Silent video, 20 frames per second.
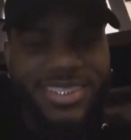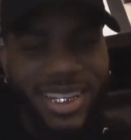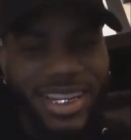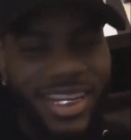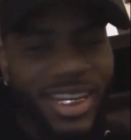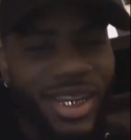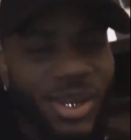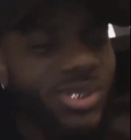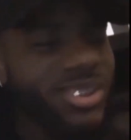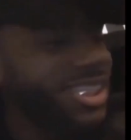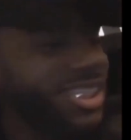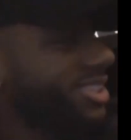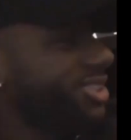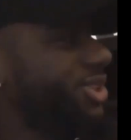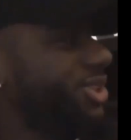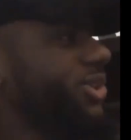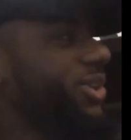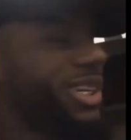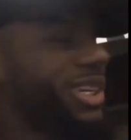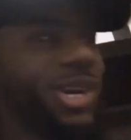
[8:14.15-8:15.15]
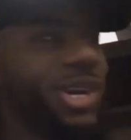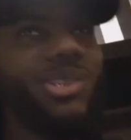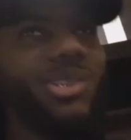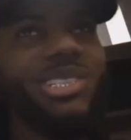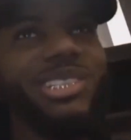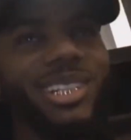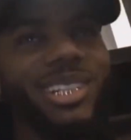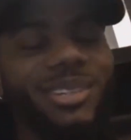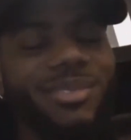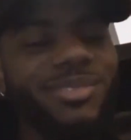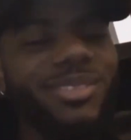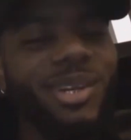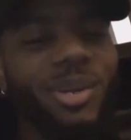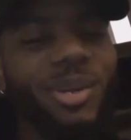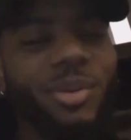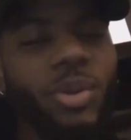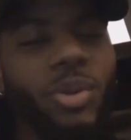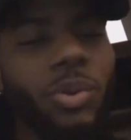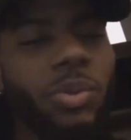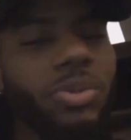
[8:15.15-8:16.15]
Yeah, he was there too. He know what's up. You
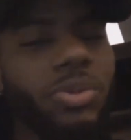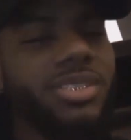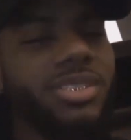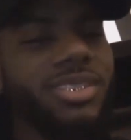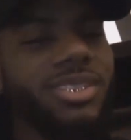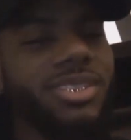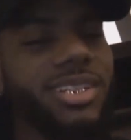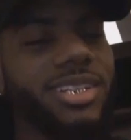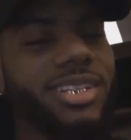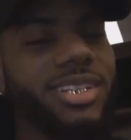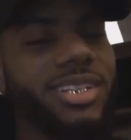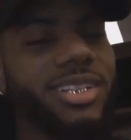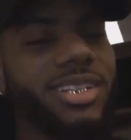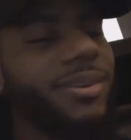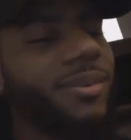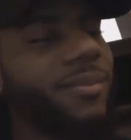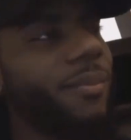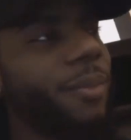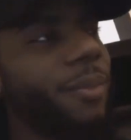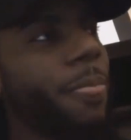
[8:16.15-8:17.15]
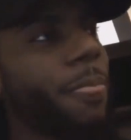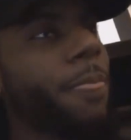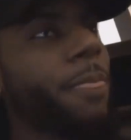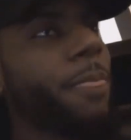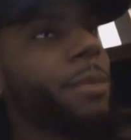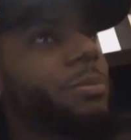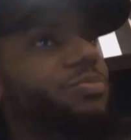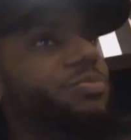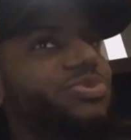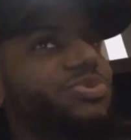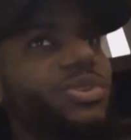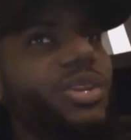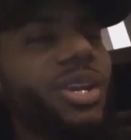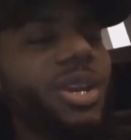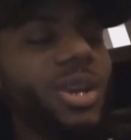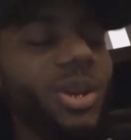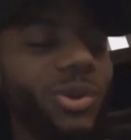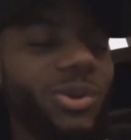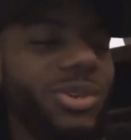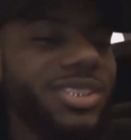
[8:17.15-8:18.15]
know what I mean? When we
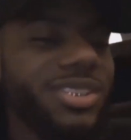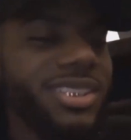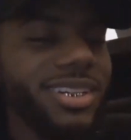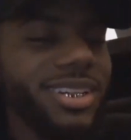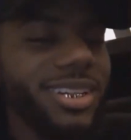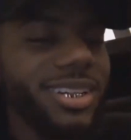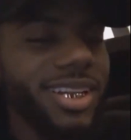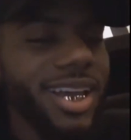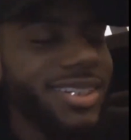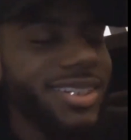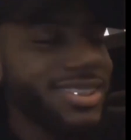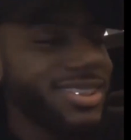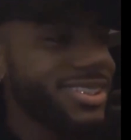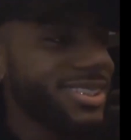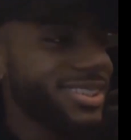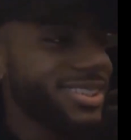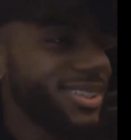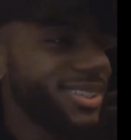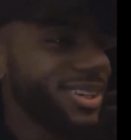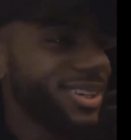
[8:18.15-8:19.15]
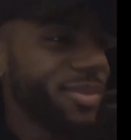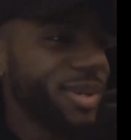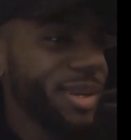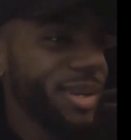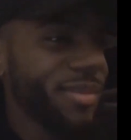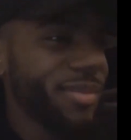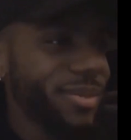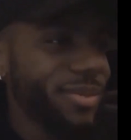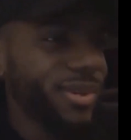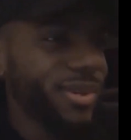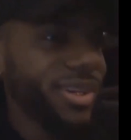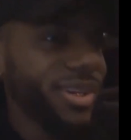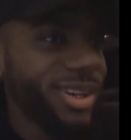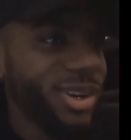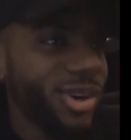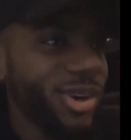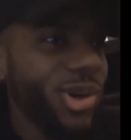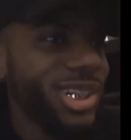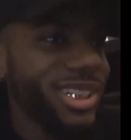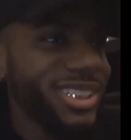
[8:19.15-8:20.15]
was in the closet, you know what I mean? My
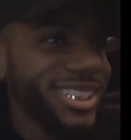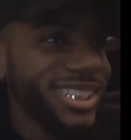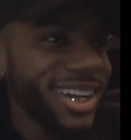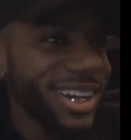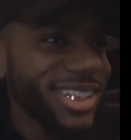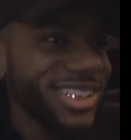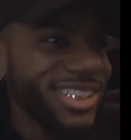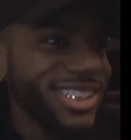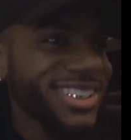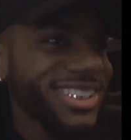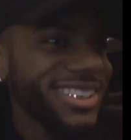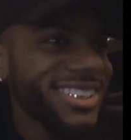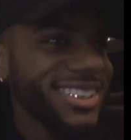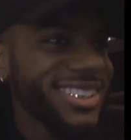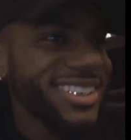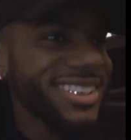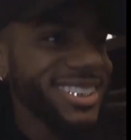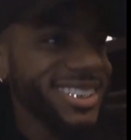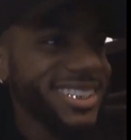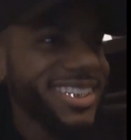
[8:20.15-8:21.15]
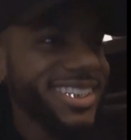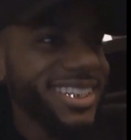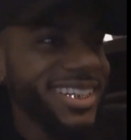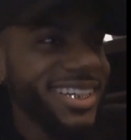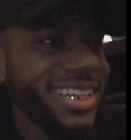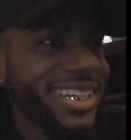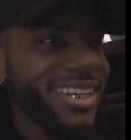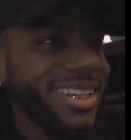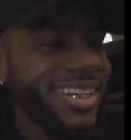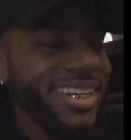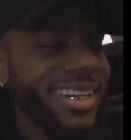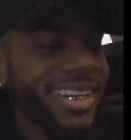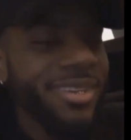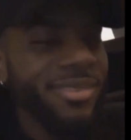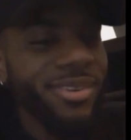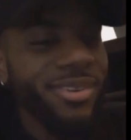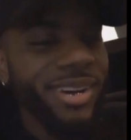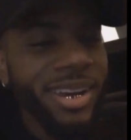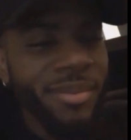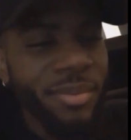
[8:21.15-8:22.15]
Cordy's house. And
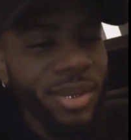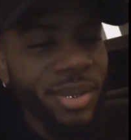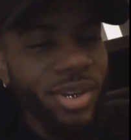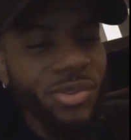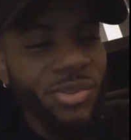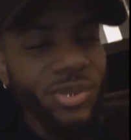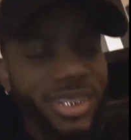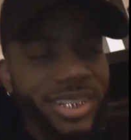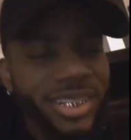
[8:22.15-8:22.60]
they invited me up.